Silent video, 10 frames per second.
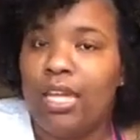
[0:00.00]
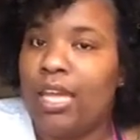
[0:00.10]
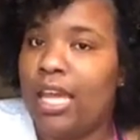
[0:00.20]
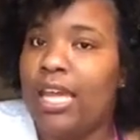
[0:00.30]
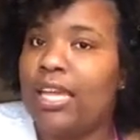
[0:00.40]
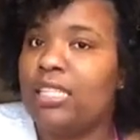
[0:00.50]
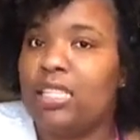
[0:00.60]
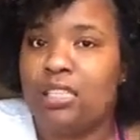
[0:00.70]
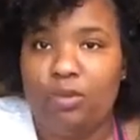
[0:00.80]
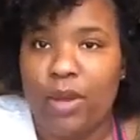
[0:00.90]
Heat is a
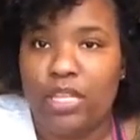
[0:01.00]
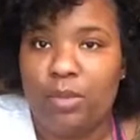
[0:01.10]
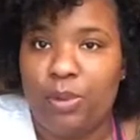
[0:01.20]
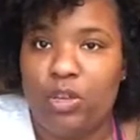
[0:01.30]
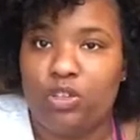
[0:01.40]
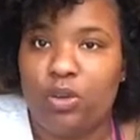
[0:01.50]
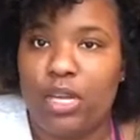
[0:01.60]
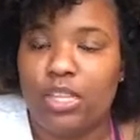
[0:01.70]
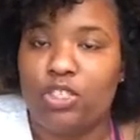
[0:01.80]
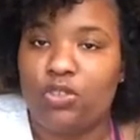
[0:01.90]
good way to
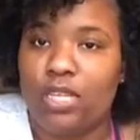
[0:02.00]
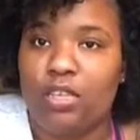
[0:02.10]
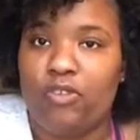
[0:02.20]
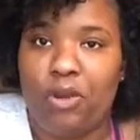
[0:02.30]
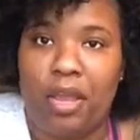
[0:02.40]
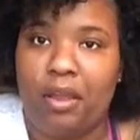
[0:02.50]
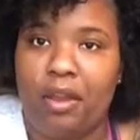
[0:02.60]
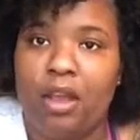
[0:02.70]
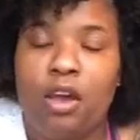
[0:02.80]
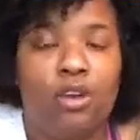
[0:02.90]
penetrate the strands of your
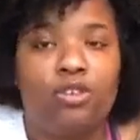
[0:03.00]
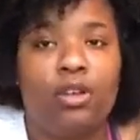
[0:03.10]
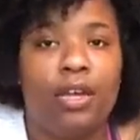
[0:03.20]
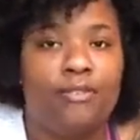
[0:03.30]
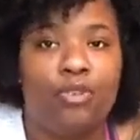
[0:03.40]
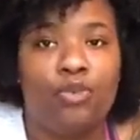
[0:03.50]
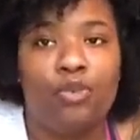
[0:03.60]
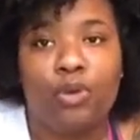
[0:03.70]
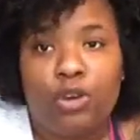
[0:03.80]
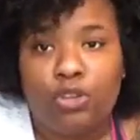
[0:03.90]
hair. So if you're
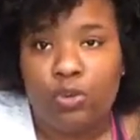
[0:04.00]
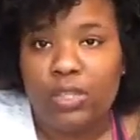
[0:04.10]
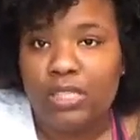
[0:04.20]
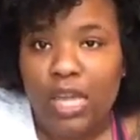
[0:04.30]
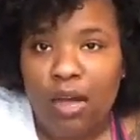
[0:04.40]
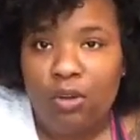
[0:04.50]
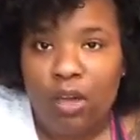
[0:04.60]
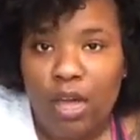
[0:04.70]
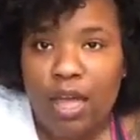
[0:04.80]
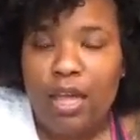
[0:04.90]
doing a twist
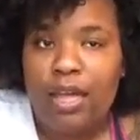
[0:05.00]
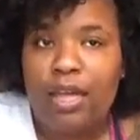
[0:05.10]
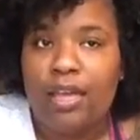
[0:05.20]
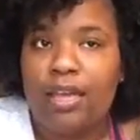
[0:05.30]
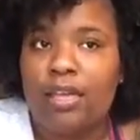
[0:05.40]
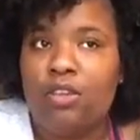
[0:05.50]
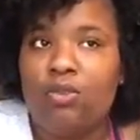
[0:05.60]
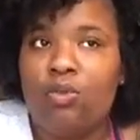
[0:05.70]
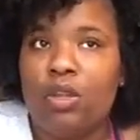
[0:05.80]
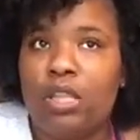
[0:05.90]
out and
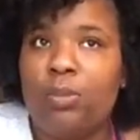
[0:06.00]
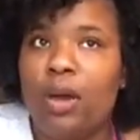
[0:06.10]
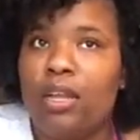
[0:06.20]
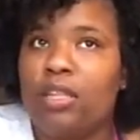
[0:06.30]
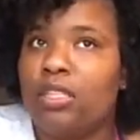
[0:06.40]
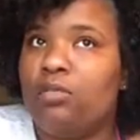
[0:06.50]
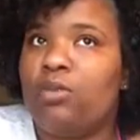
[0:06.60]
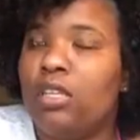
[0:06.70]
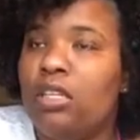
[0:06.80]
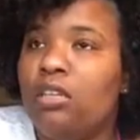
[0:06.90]
you want the product to
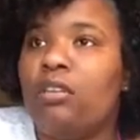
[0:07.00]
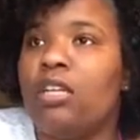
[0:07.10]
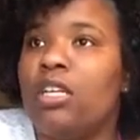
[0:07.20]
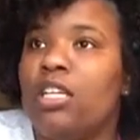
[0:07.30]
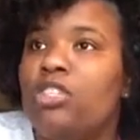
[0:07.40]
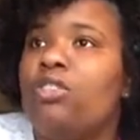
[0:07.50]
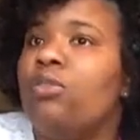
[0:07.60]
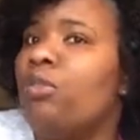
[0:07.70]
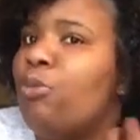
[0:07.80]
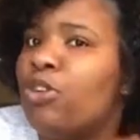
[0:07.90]
really, or the conditioner
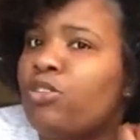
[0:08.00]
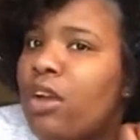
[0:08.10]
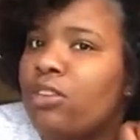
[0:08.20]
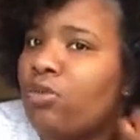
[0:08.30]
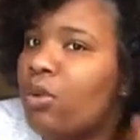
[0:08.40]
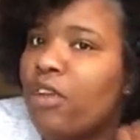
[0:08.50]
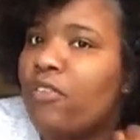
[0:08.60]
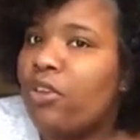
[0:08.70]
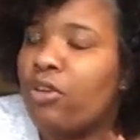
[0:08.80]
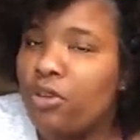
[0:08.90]
or the moisturizer or
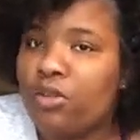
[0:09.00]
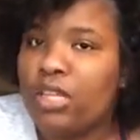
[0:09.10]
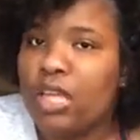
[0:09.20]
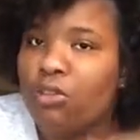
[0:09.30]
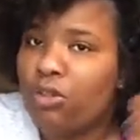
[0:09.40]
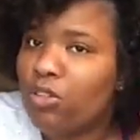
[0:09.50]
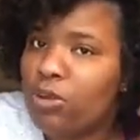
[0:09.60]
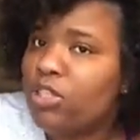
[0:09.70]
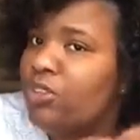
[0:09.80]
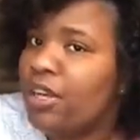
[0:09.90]
whatever you're using, you could
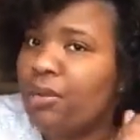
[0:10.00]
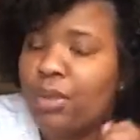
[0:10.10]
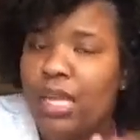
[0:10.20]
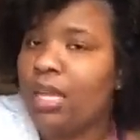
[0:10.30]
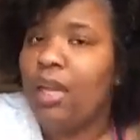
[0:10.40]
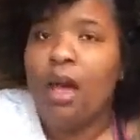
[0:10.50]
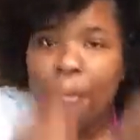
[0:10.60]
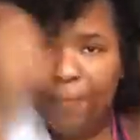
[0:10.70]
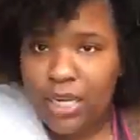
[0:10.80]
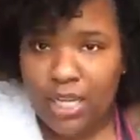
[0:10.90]
twist your hair with it,
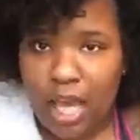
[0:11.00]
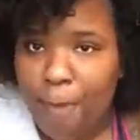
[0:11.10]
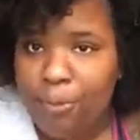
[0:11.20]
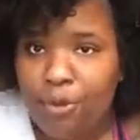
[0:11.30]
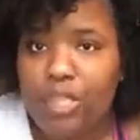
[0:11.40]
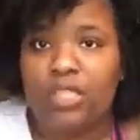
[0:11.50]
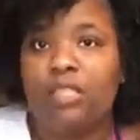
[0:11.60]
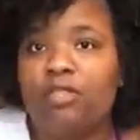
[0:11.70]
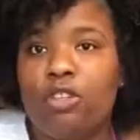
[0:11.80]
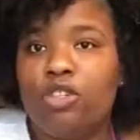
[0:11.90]
put a cap on,
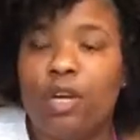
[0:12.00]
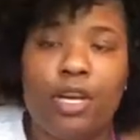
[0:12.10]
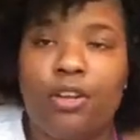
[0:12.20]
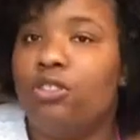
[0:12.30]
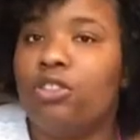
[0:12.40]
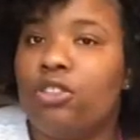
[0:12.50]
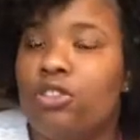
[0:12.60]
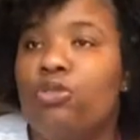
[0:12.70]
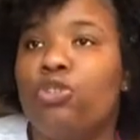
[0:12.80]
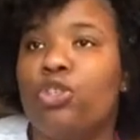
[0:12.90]
send it to the dryer, use
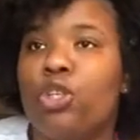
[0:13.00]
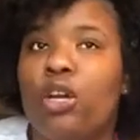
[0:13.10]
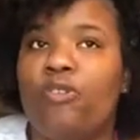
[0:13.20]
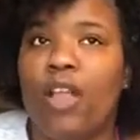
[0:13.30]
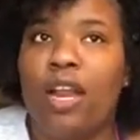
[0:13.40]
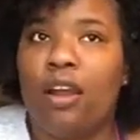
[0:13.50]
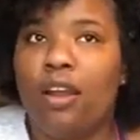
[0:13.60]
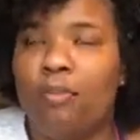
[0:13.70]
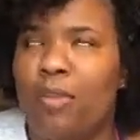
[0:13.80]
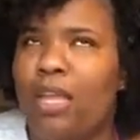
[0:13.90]
your flat
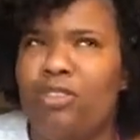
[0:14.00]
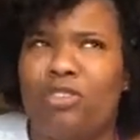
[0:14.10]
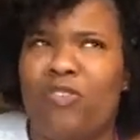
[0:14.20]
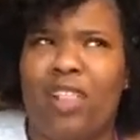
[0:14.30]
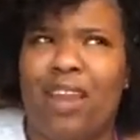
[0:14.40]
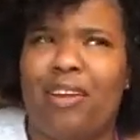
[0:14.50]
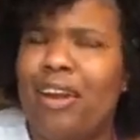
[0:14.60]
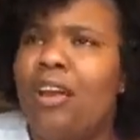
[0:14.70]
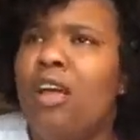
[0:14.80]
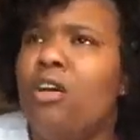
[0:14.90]

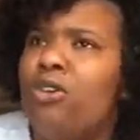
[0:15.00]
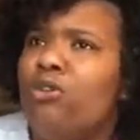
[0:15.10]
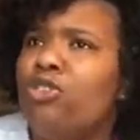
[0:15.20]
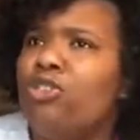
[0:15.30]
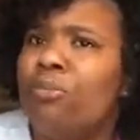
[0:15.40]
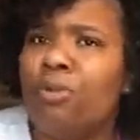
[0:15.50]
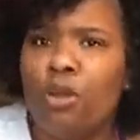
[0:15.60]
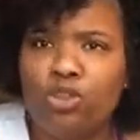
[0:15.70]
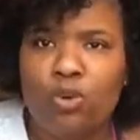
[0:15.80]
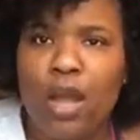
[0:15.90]
iron, use your
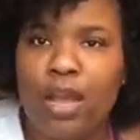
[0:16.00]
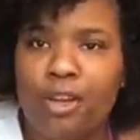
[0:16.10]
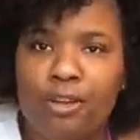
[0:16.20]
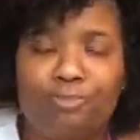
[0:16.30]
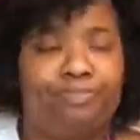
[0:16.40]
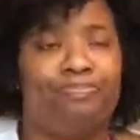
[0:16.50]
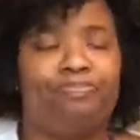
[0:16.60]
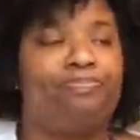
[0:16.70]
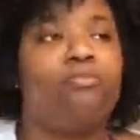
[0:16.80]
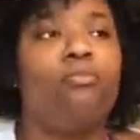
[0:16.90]
blow dryer
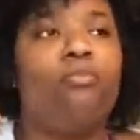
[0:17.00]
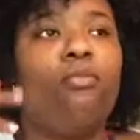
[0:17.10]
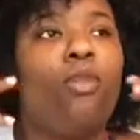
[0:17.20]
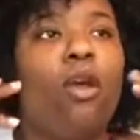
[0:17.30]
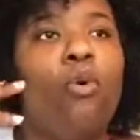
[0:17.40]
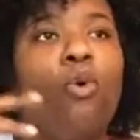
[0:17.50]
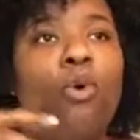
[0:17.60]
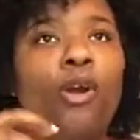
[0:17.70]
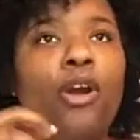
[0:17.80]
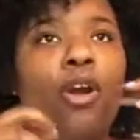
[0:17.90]

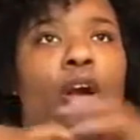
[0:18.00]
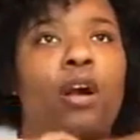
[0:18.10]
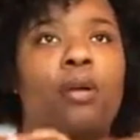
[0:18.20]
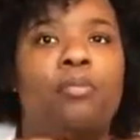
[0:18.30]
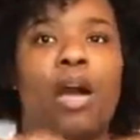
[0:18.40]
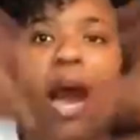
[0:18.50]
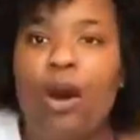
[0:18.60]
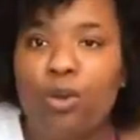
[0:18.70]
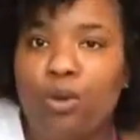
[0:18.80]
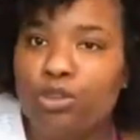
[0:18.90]
or
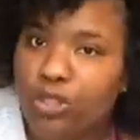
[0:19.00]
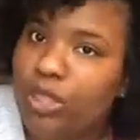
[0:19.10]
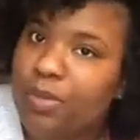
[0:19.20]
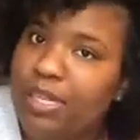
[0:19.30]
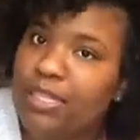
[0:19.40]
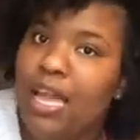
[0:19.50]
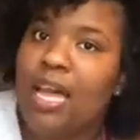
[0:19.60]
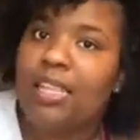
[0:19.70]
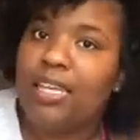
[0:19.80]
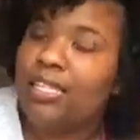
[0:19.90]
hot oil treatments.
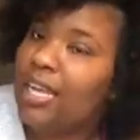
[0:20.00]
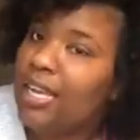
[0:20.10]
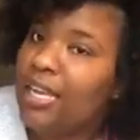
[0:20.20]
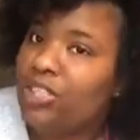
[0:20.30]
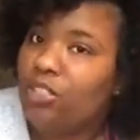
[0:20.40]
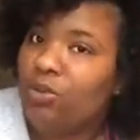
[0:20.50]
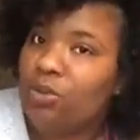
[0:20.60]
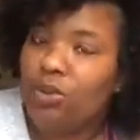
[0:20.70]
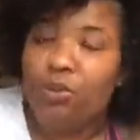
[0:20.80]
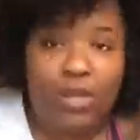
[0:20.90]
Things of that nature
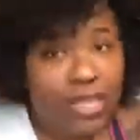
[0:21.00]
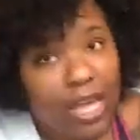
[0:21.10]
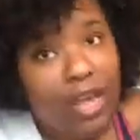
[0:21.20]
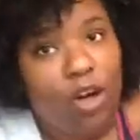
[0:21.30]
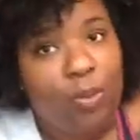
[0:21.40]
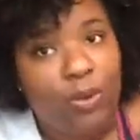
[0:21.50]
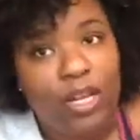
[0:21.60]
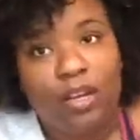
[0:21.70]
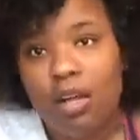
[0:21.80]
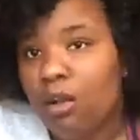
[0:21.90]
will really help when
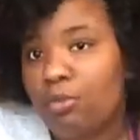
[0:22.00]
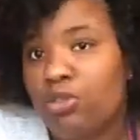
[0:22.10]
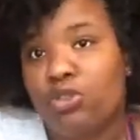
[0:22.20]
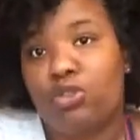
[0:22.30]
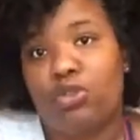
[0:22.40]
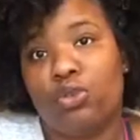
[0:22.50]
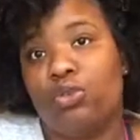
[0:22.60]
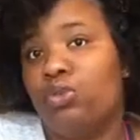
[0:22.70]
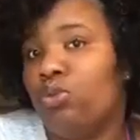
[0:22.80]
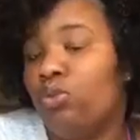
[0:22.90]
it comes
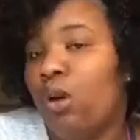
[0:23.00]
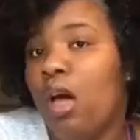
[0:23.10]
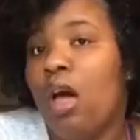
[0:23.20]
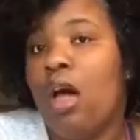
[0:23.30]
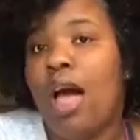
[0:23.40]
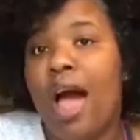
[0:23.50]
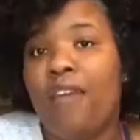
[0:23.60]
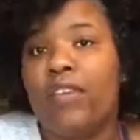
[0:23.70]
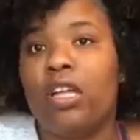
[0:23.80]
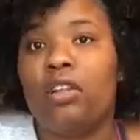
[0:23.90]
to
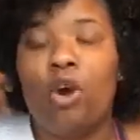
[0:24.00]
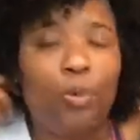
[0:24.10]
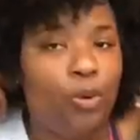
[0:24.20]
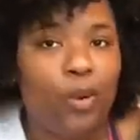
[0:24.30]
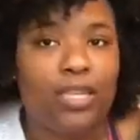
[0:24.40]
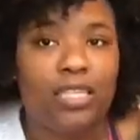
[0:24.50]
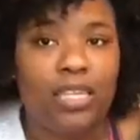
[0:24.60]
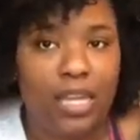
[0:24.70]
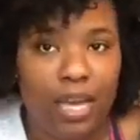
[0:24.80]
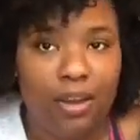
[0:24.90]
having low
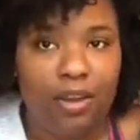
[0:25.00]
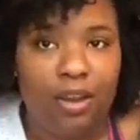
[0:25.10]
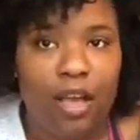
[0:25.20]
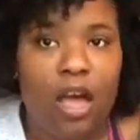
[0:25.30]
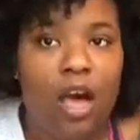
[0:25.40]
porosity hair.